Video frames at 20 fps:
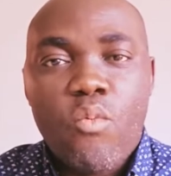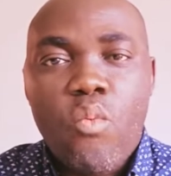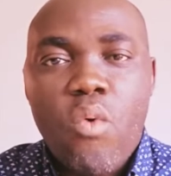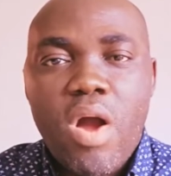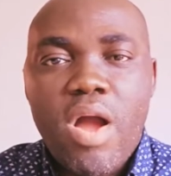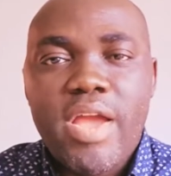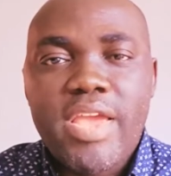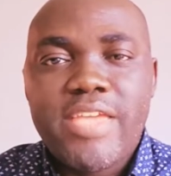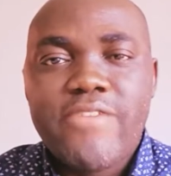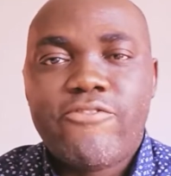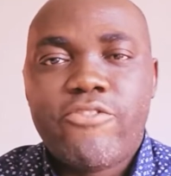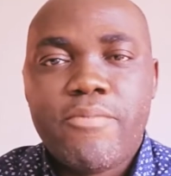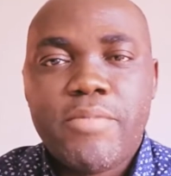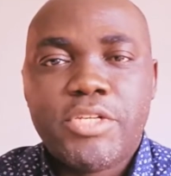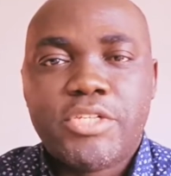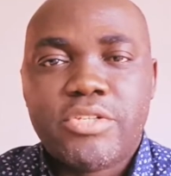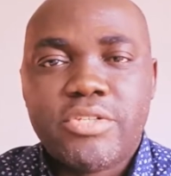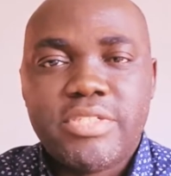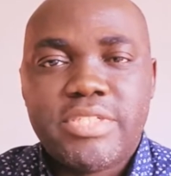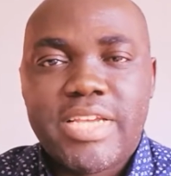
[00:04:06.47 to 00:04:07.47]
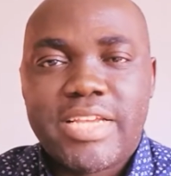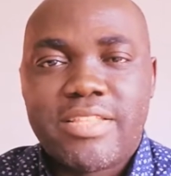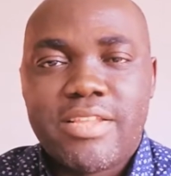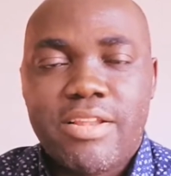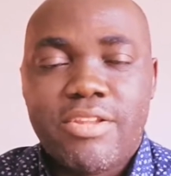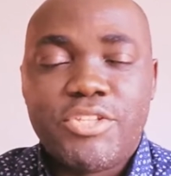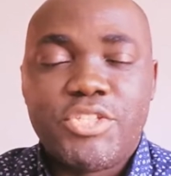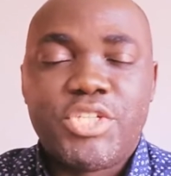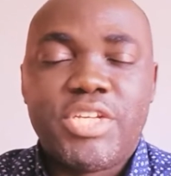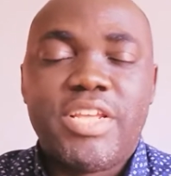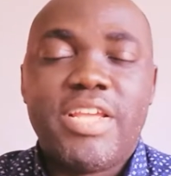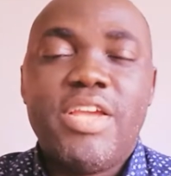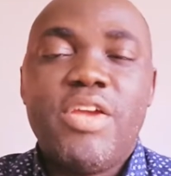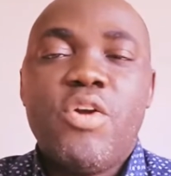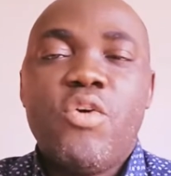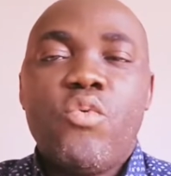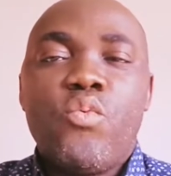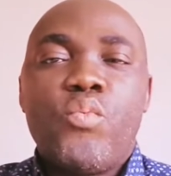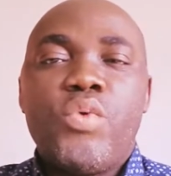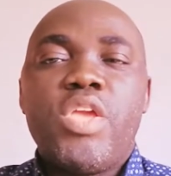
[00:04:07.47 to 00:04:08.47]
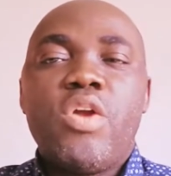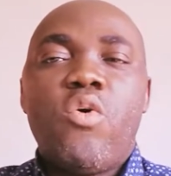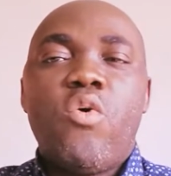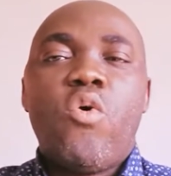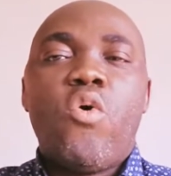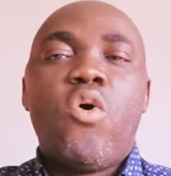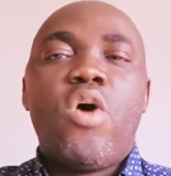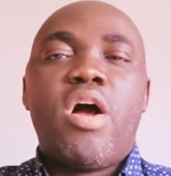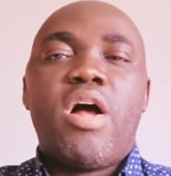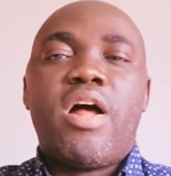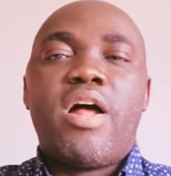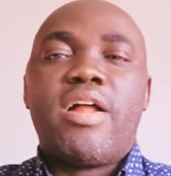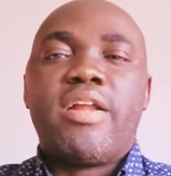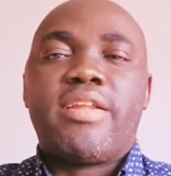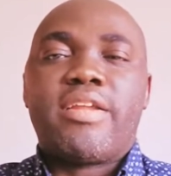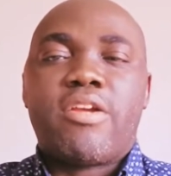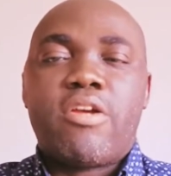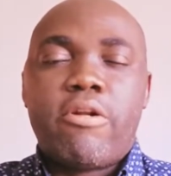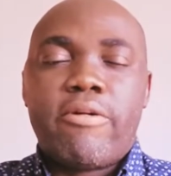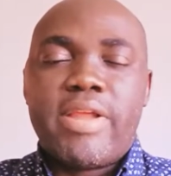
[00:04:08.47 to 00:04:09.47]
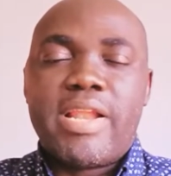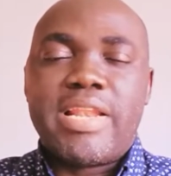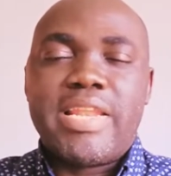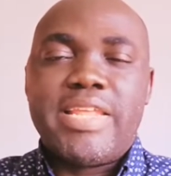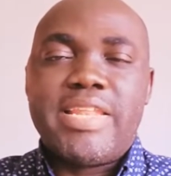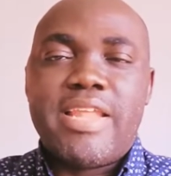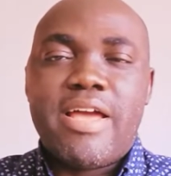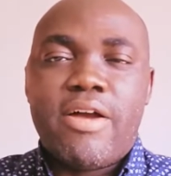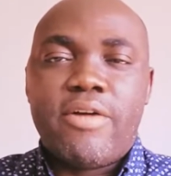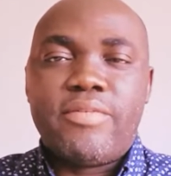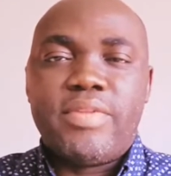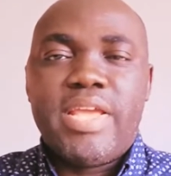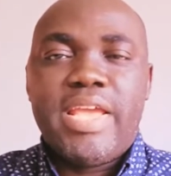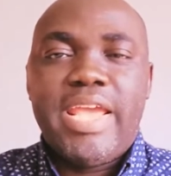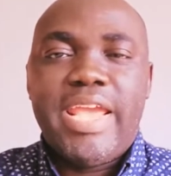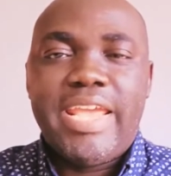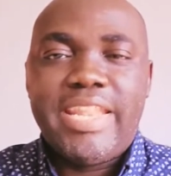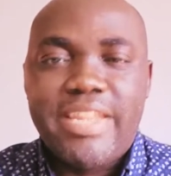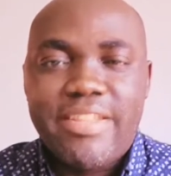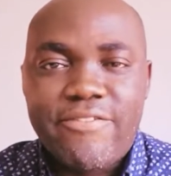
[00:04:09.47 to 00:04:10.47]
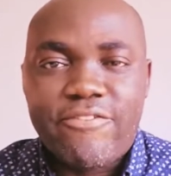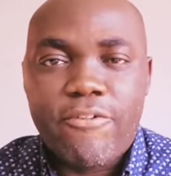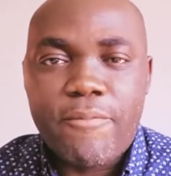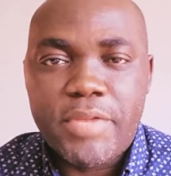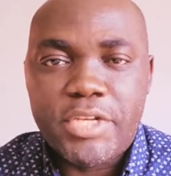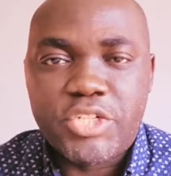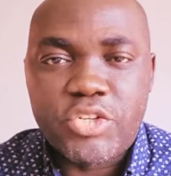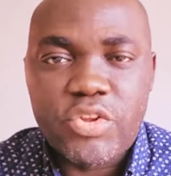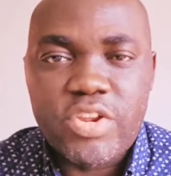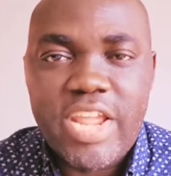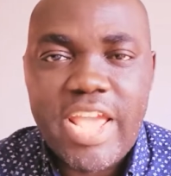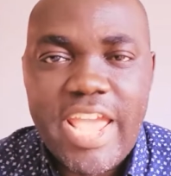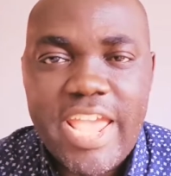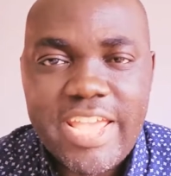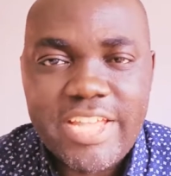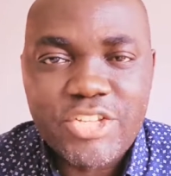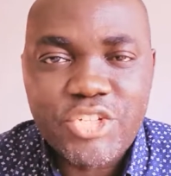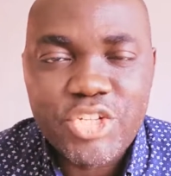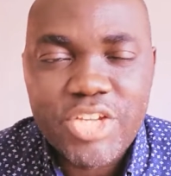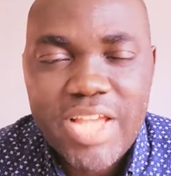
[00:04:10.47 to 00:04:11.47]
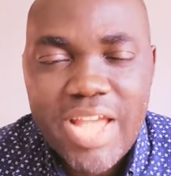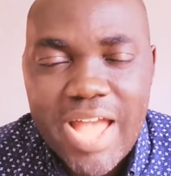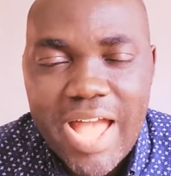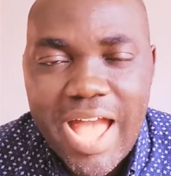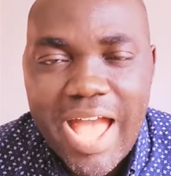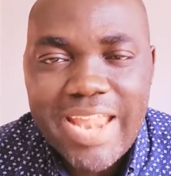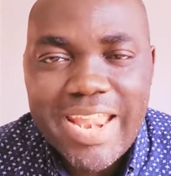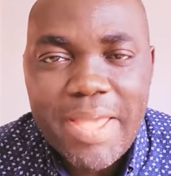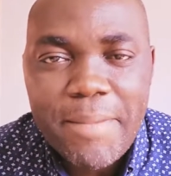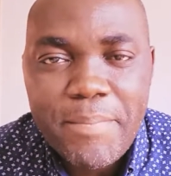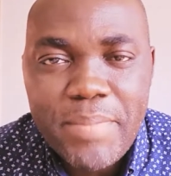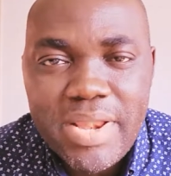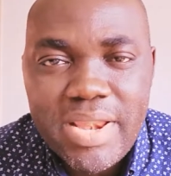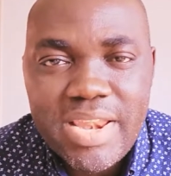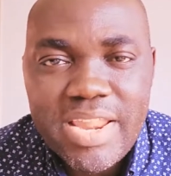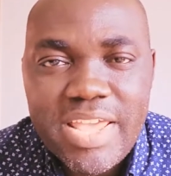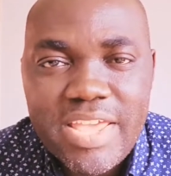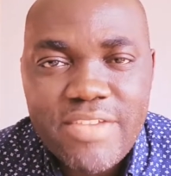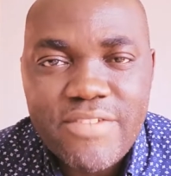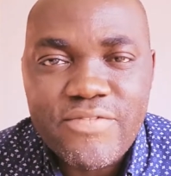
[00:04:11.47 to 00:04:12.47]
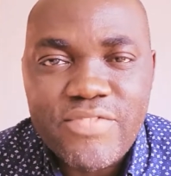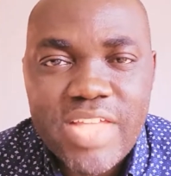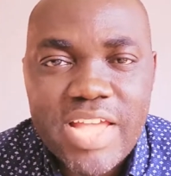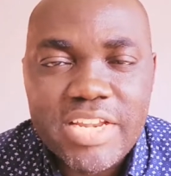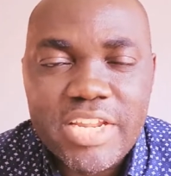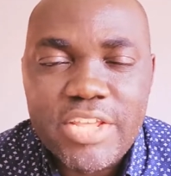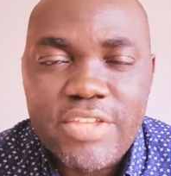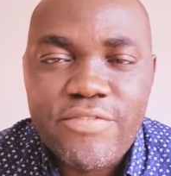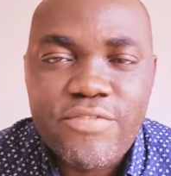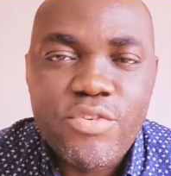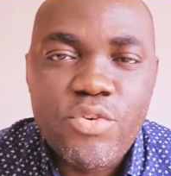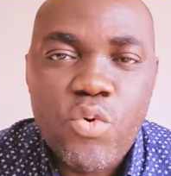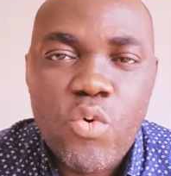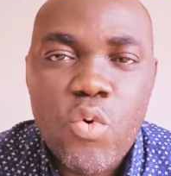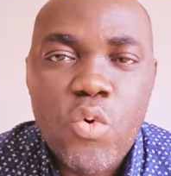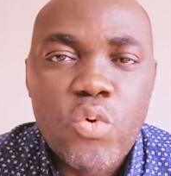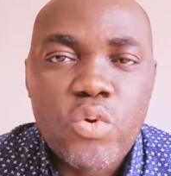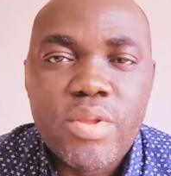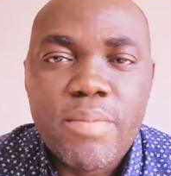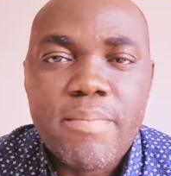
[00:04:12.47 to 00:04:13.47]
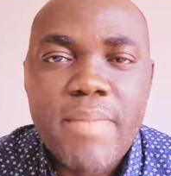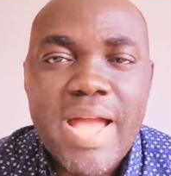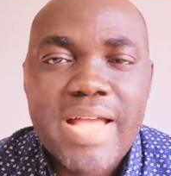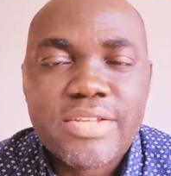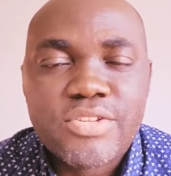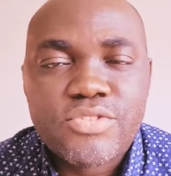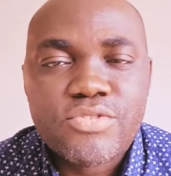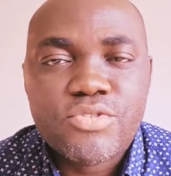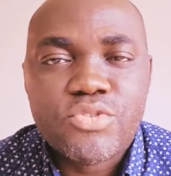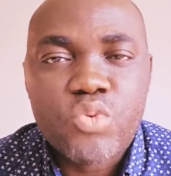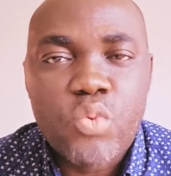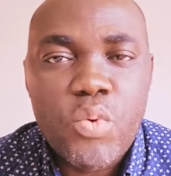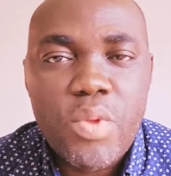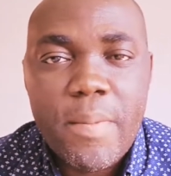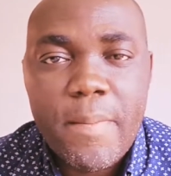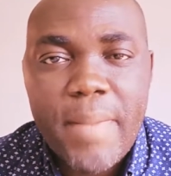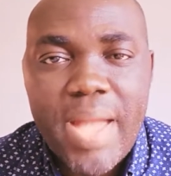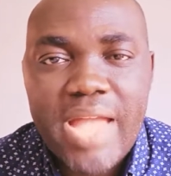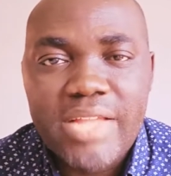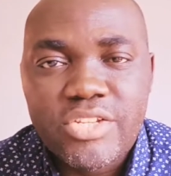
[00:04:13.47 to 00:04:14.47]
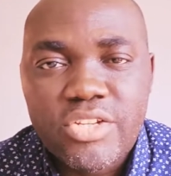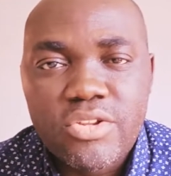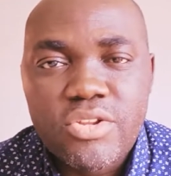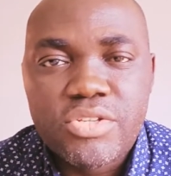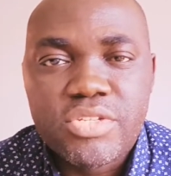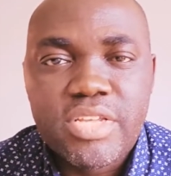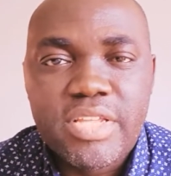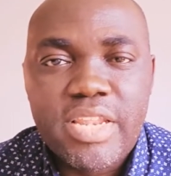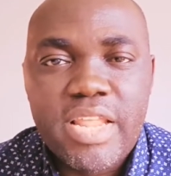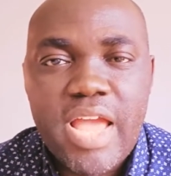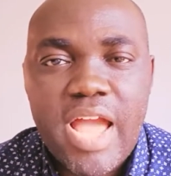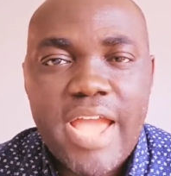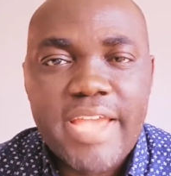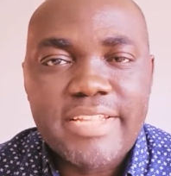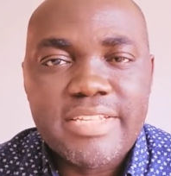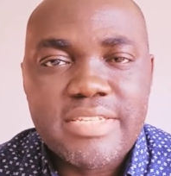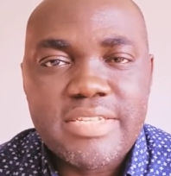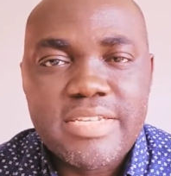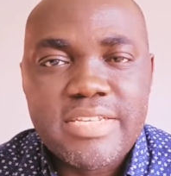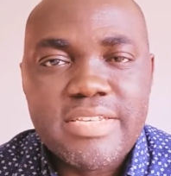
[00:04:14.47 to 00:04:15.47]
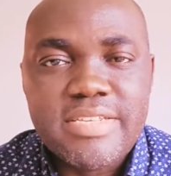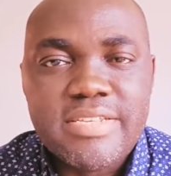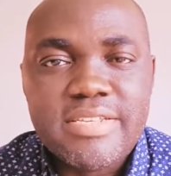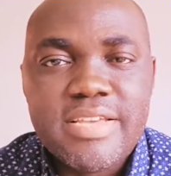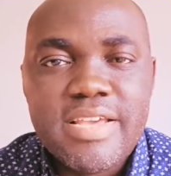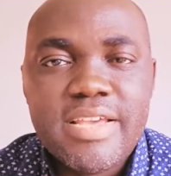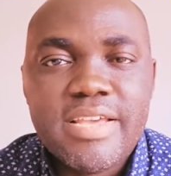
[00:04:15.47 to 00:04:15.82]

Why information technology? We all are currently now in the information age. And I believe that if you hold a master's or a bachelor's in IT,